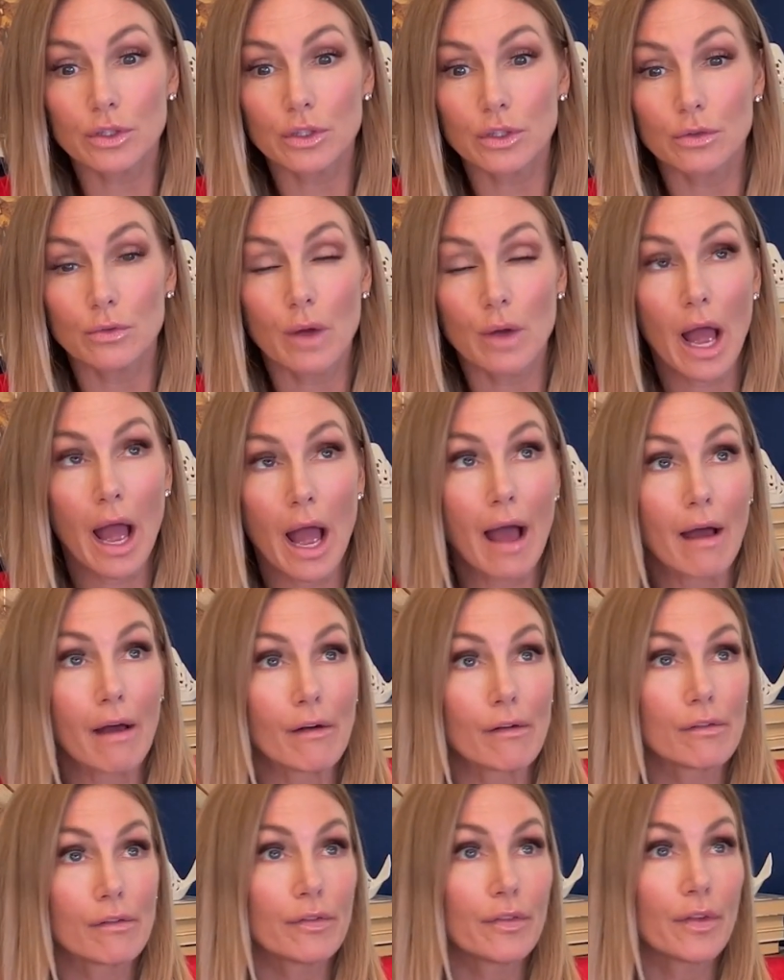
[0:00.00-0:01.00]
you
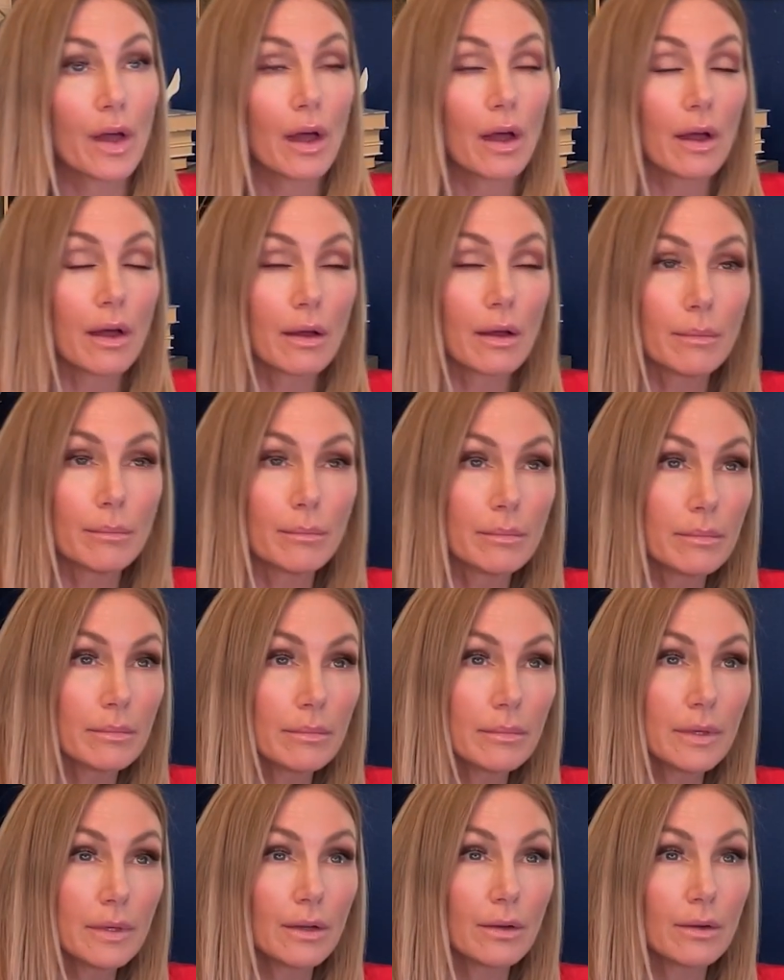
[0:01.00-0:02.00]
have,
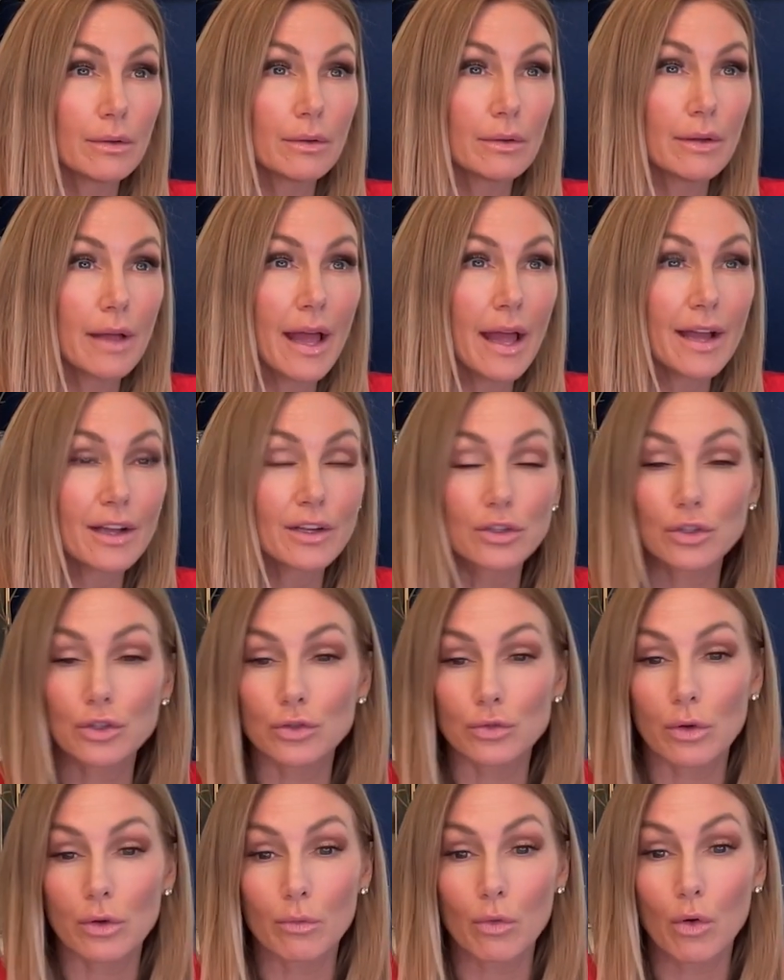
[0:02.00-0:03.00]

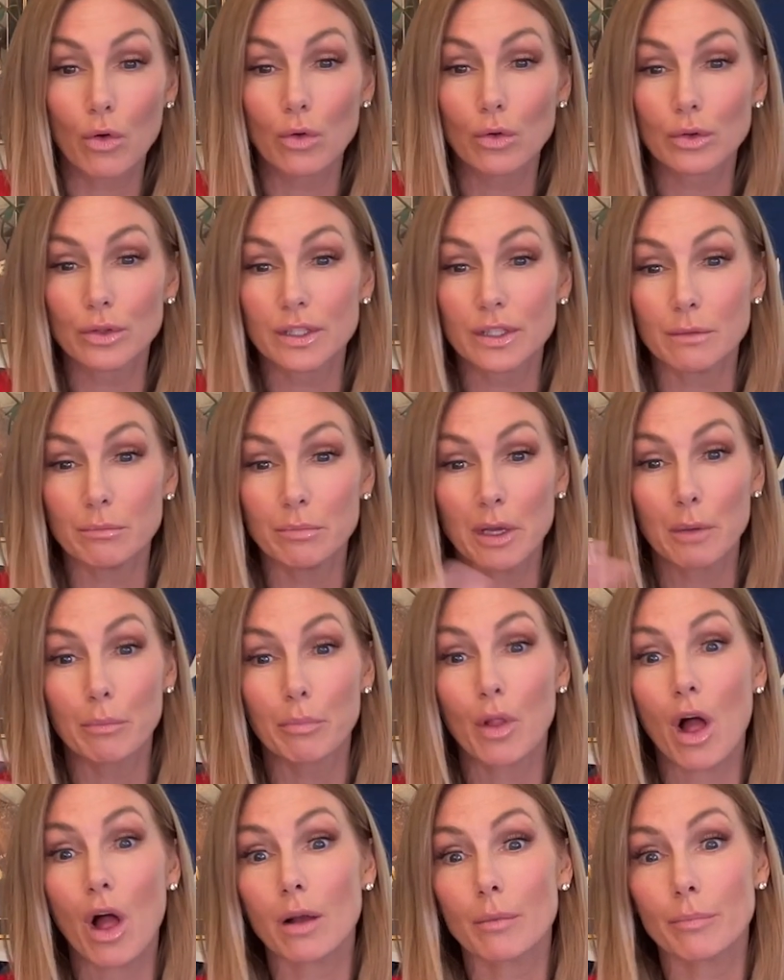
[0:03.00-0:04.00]
extra roles in big
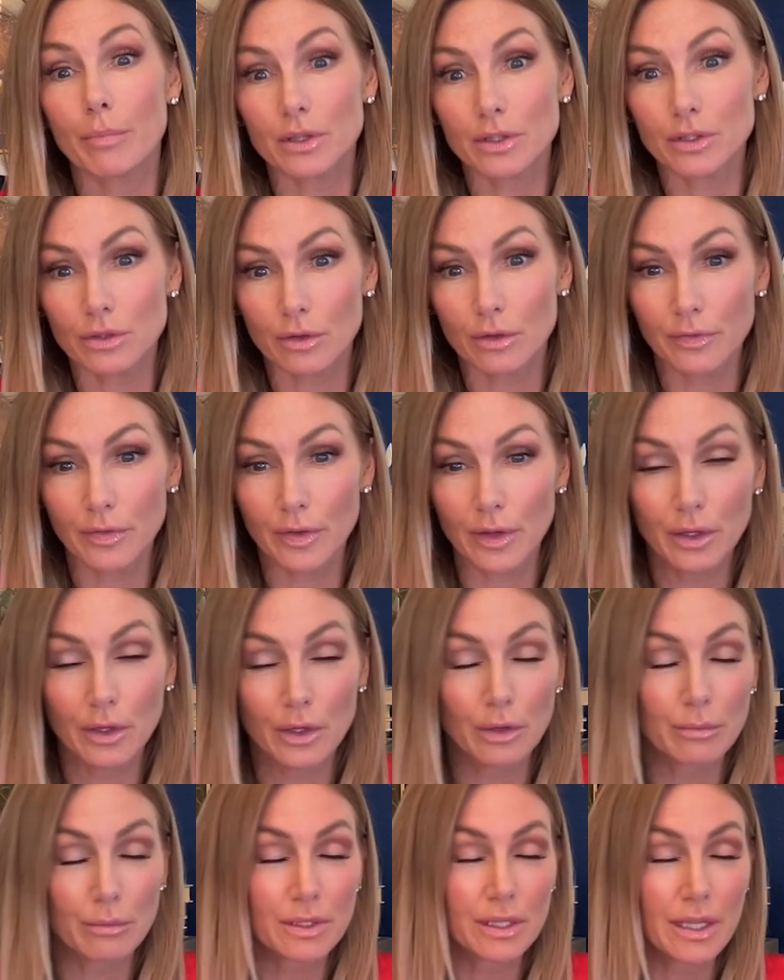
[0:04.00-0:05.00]
blockbuster
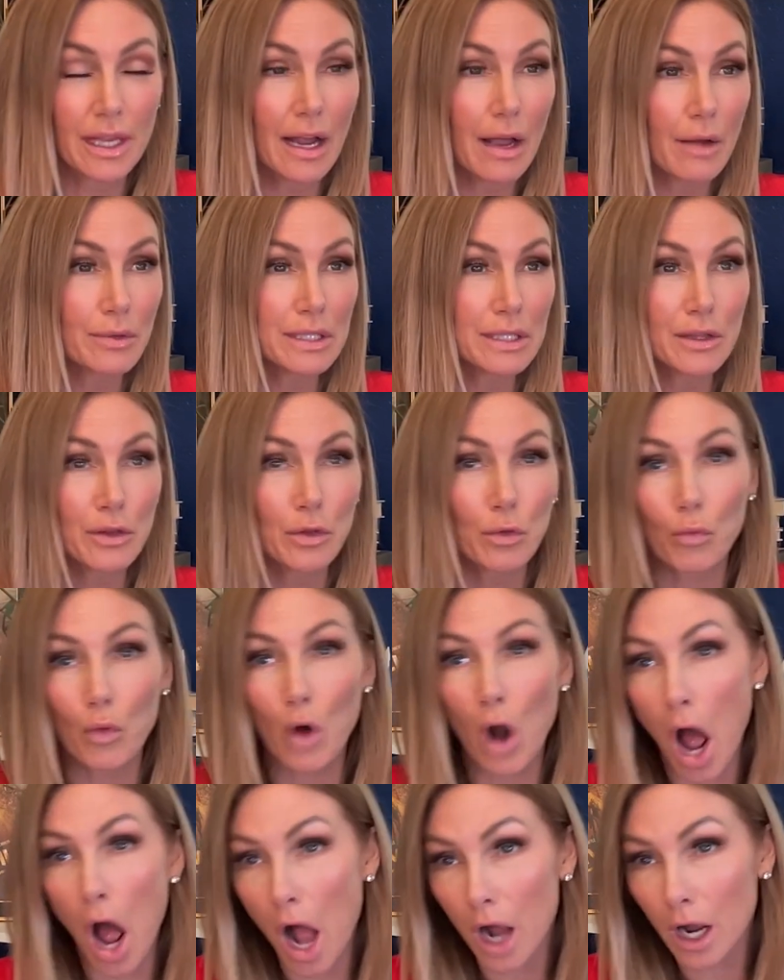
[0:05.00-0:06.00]
films. Like I was in The
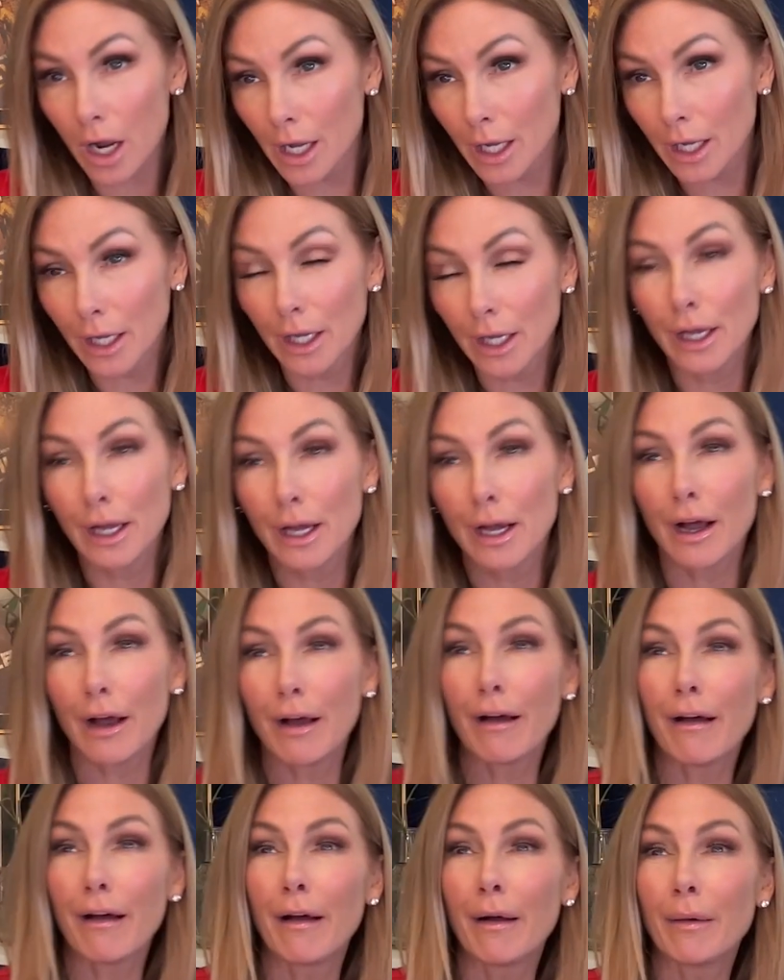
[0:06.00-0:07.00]
Rock
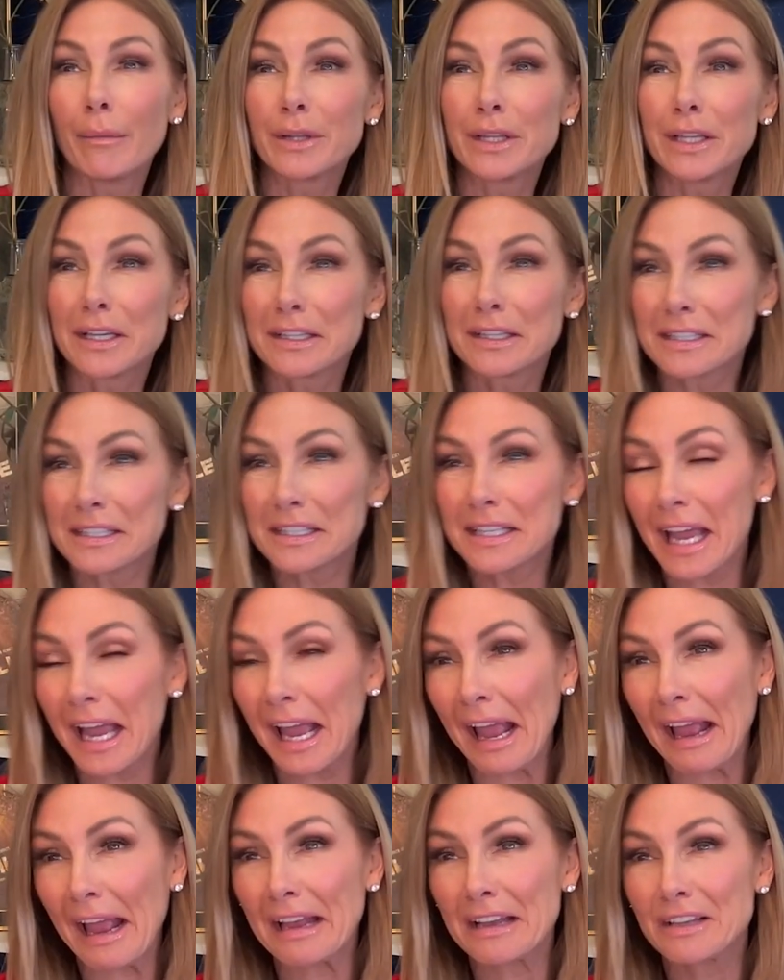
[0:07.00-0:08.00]
with Nicolas
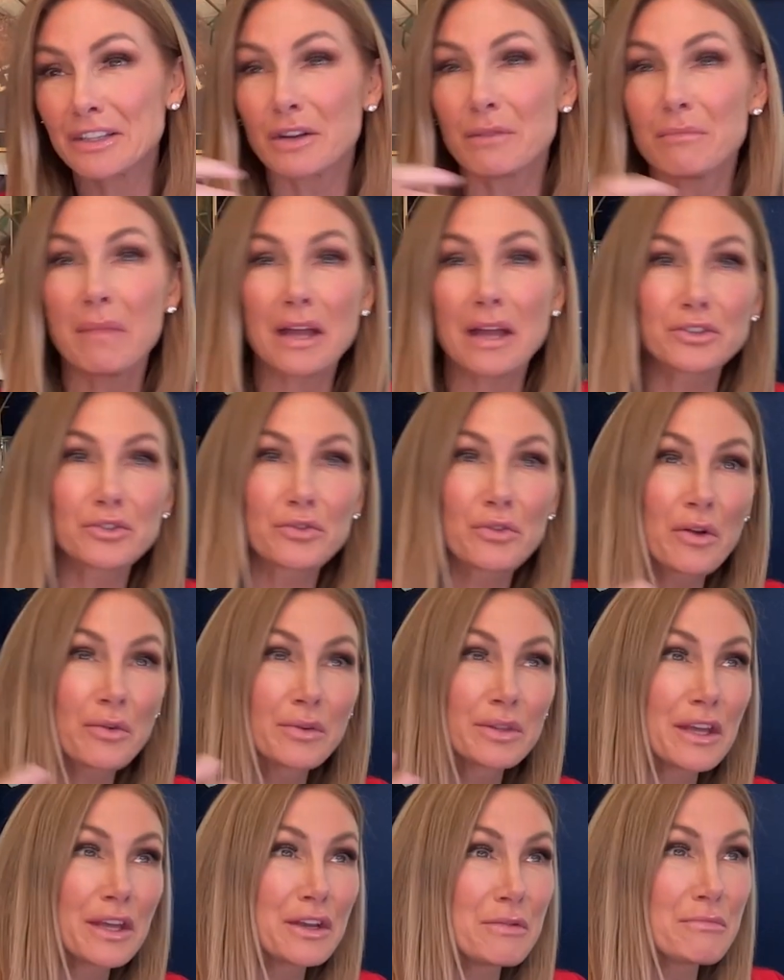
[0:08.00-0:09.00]
Cage and Metro
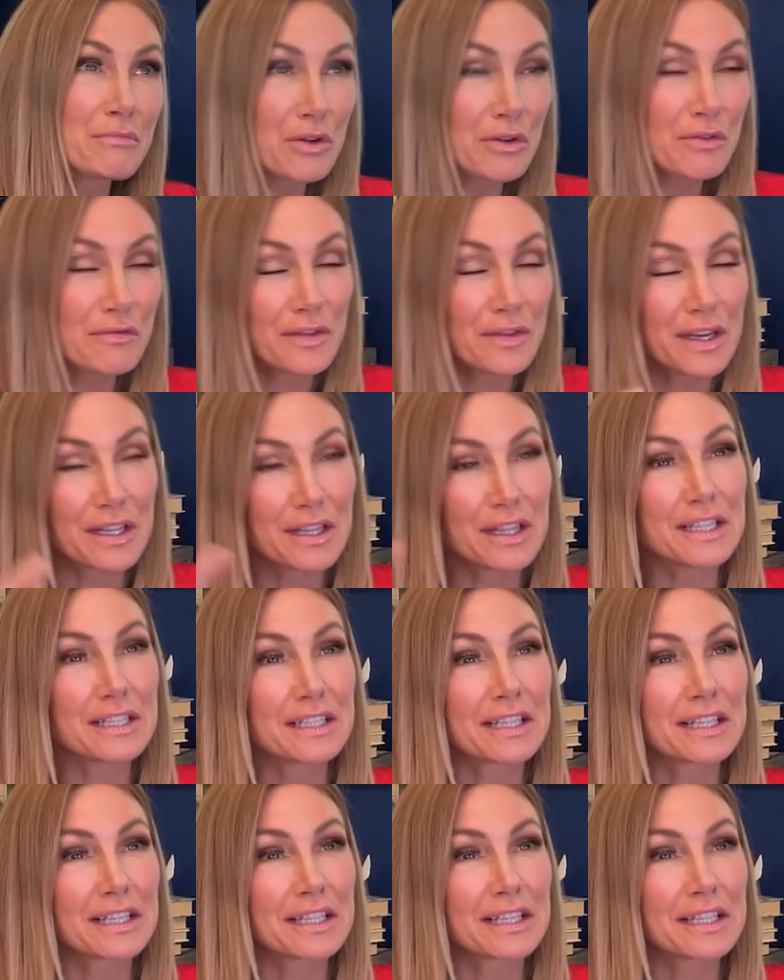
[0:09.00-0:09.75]
with Eddie Murphy and these